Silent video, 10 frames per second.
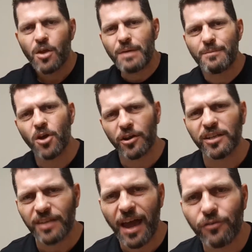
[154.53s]
Maybe I
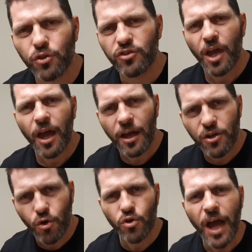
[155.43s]
need to have a
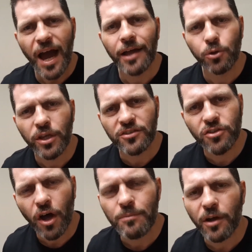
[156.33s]
good hard look
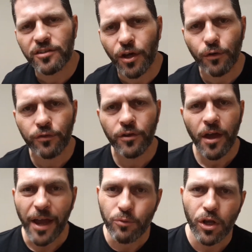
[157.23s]
inside myself
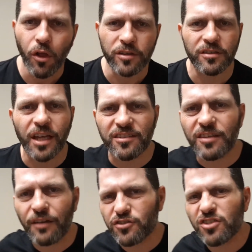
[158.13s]
and realize that that
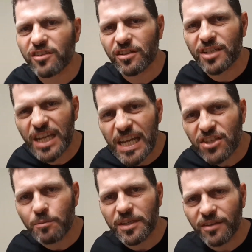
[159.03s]
stuff just doesn't
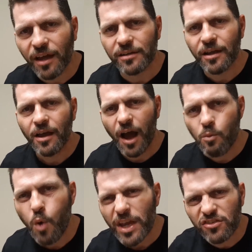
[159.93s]
need to be done.
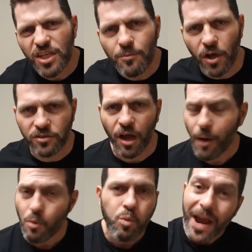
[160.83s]
I'm wasting my
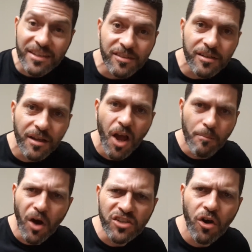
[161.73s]
time. I wasted
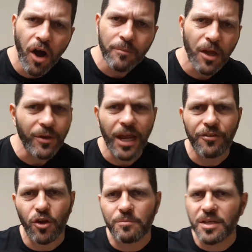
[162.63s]
my time going
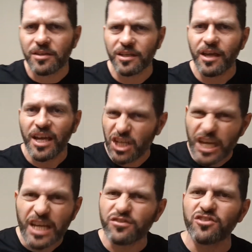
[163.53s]
out there and being the
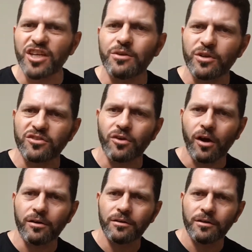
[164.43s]
king of scenery
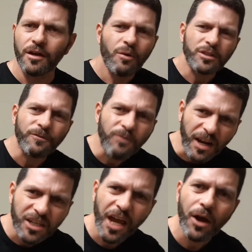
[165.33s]
style. What the
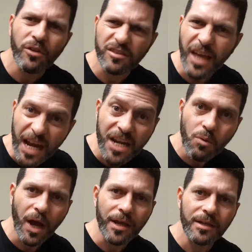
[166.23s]
fucking hell is that
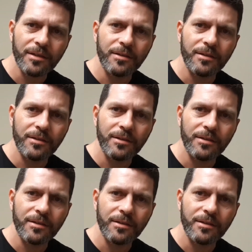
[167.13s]
anyway?